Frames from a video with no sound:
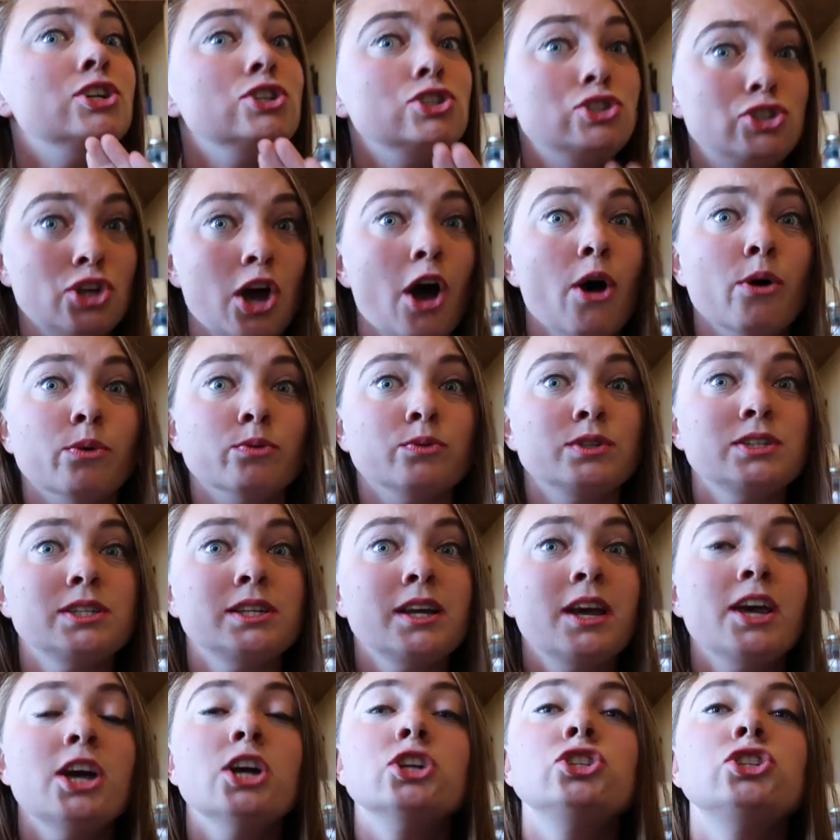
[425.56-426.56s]
don't.
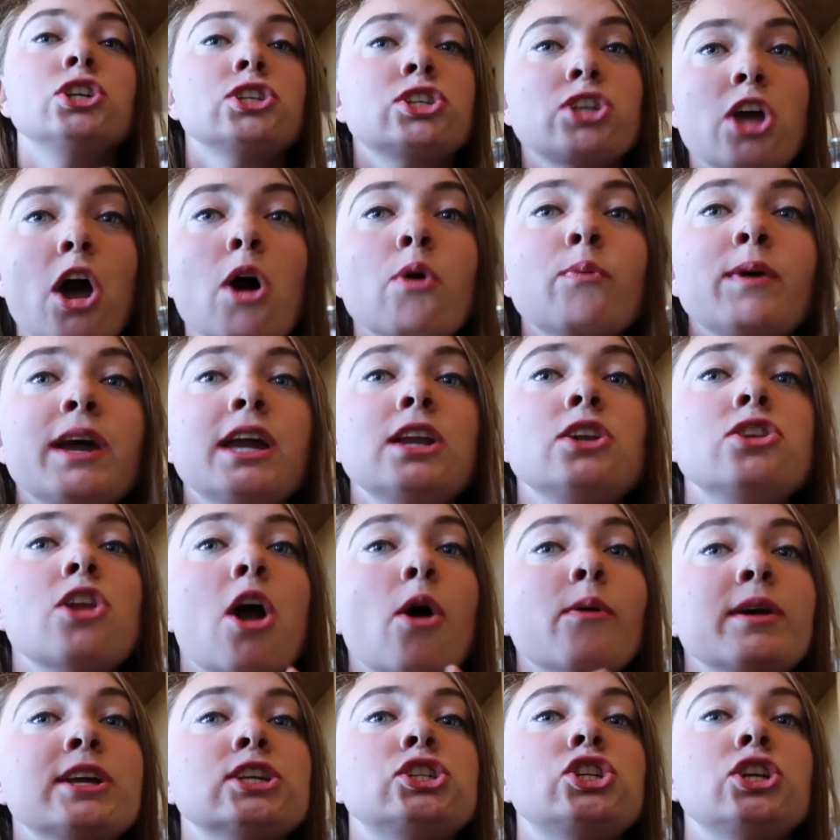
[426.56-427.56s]
Just go in
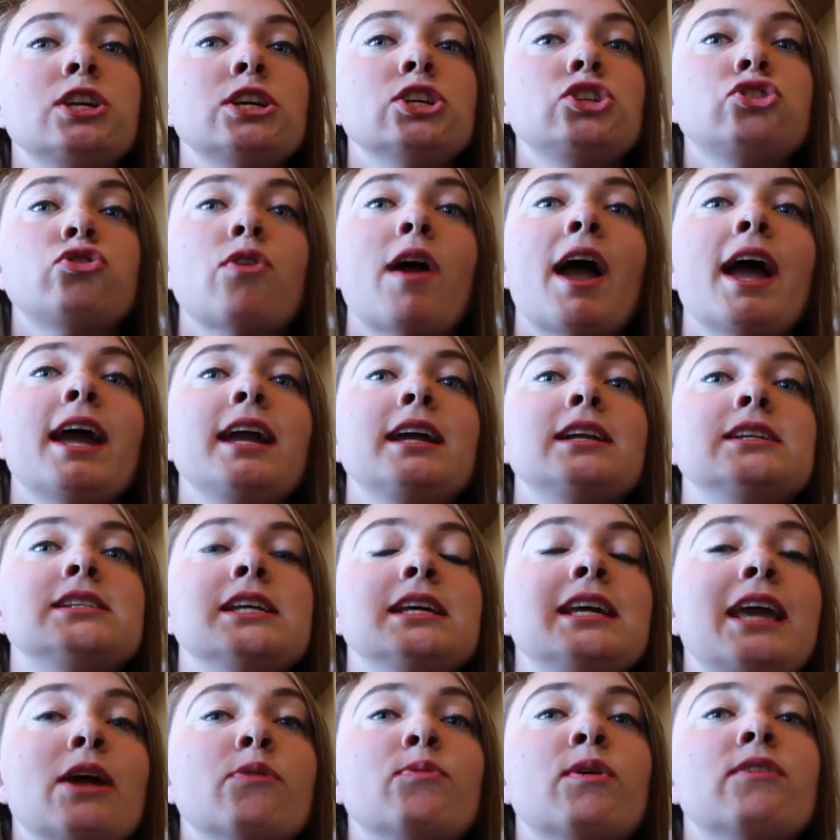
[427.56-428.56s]
knowing she is trying to
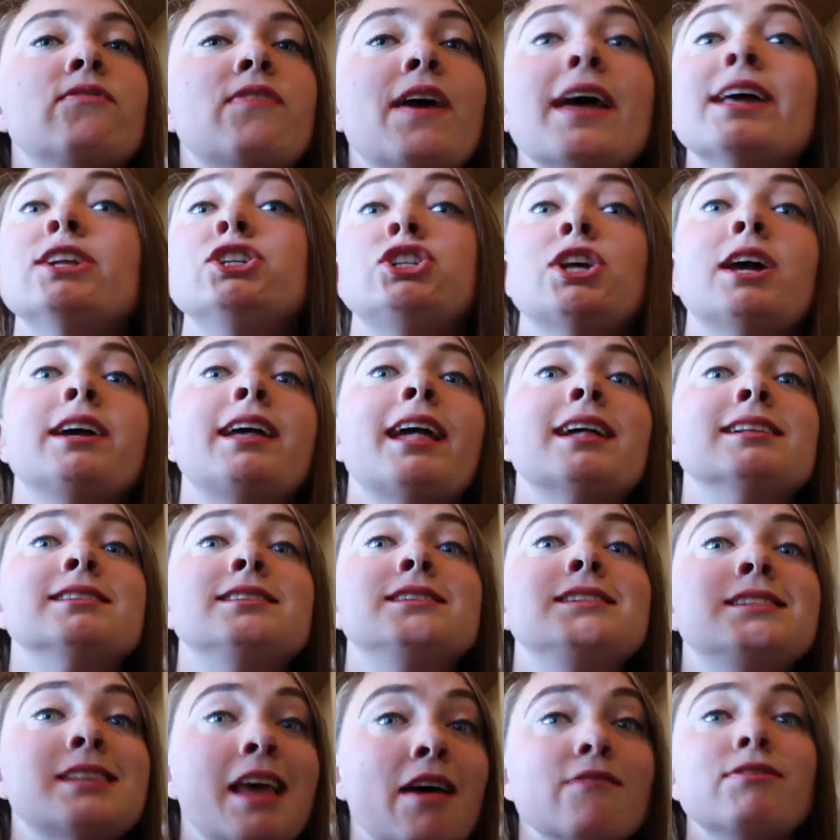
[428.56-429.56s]
get revenge
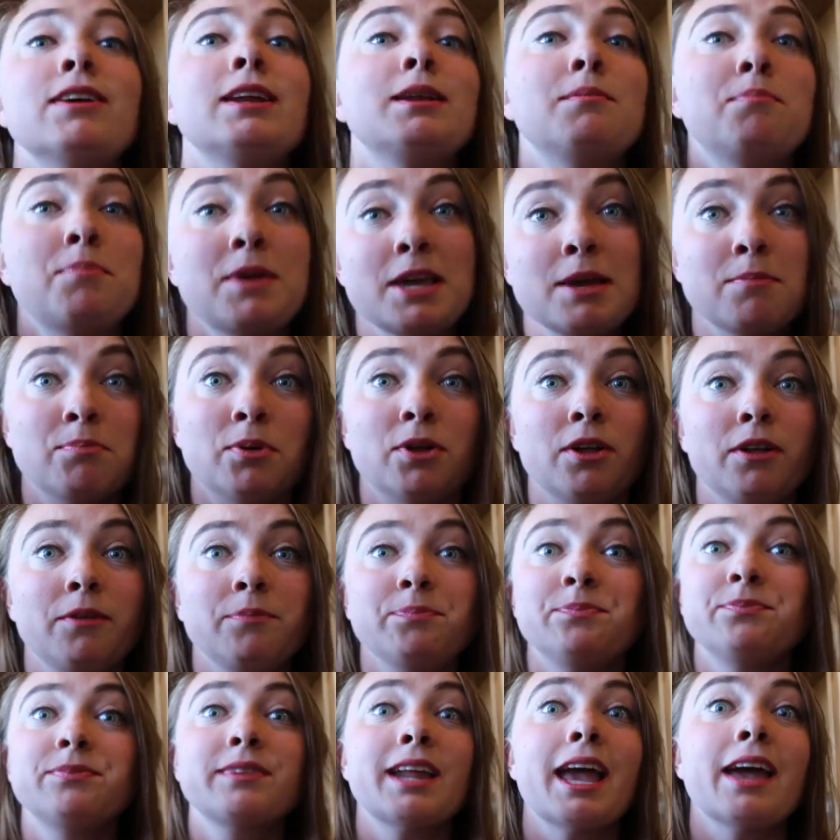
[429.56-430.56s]
against 7 people.
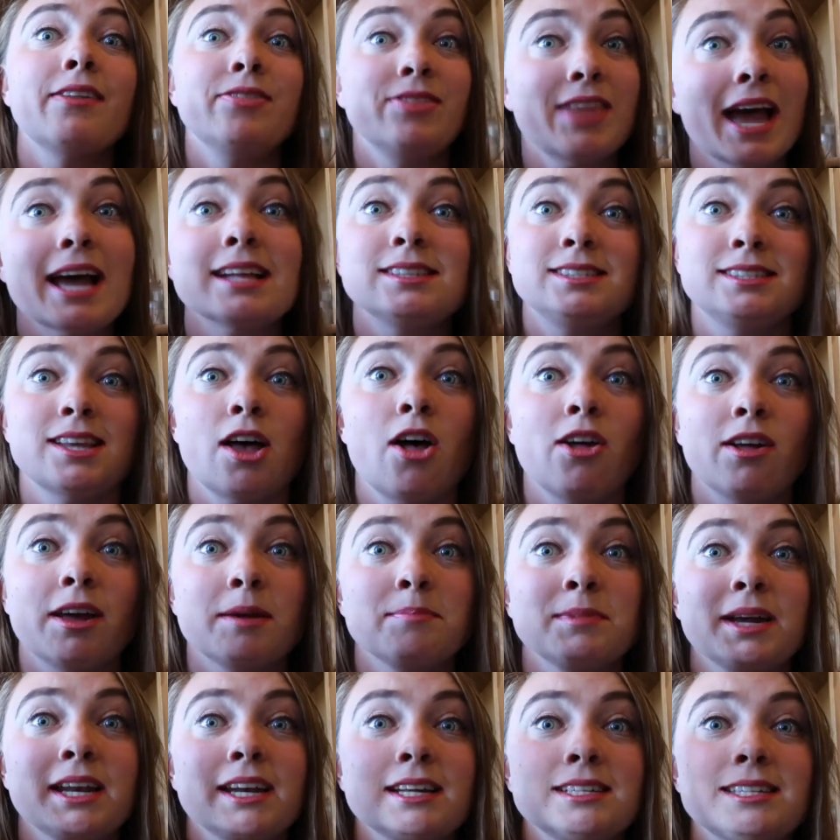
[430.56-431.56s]
And that's all
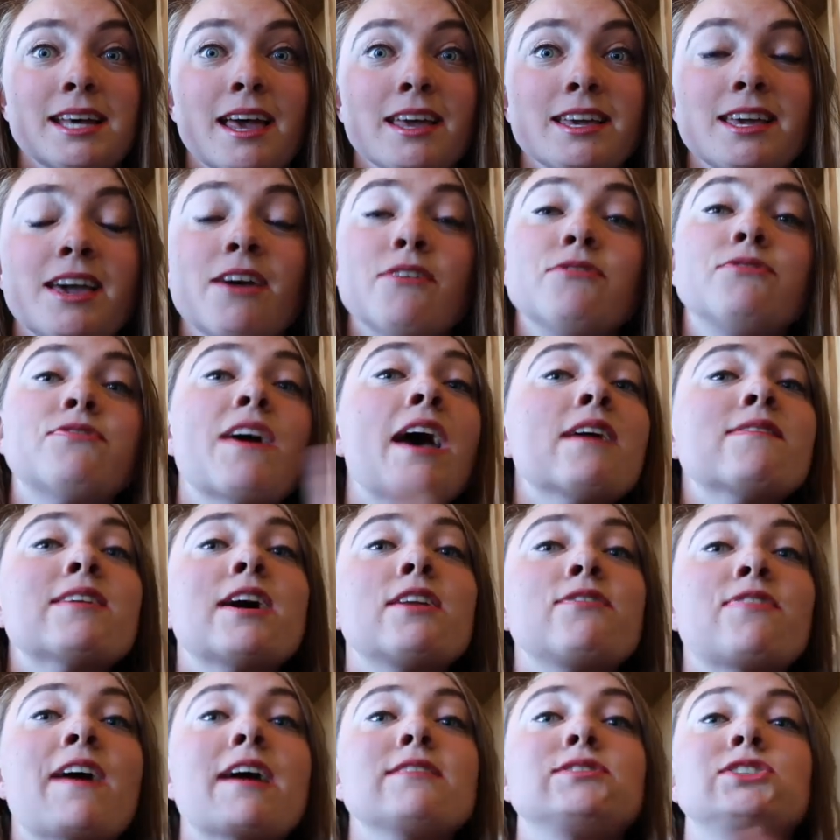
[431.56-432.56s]
I'm gonna tell you. 5 out
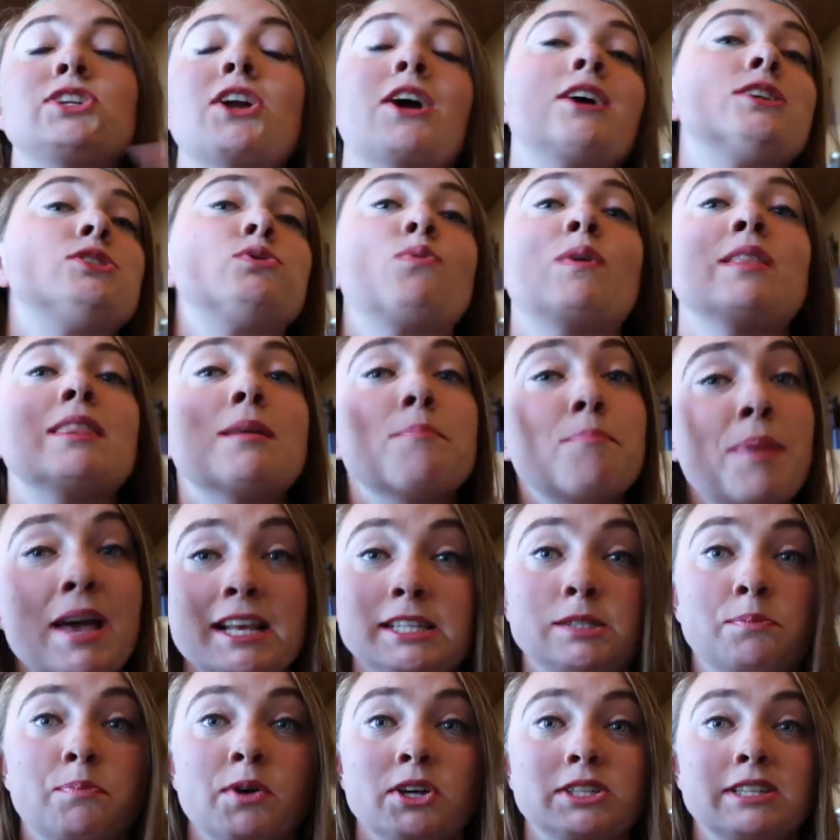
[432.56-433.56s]
of 5 stars, one of the
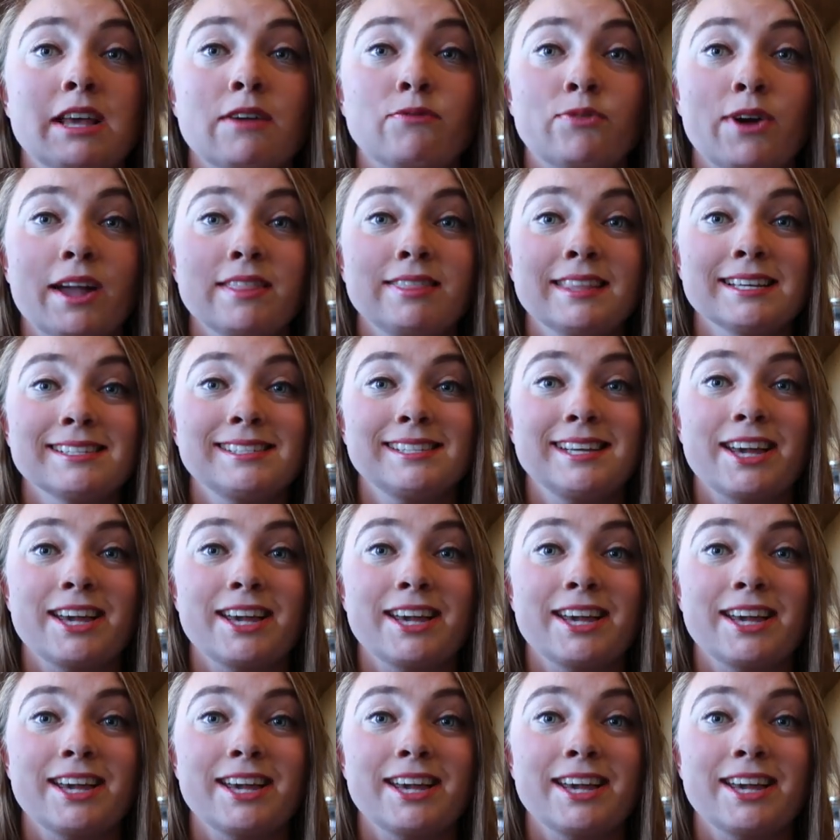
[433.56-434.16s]
best books I've read this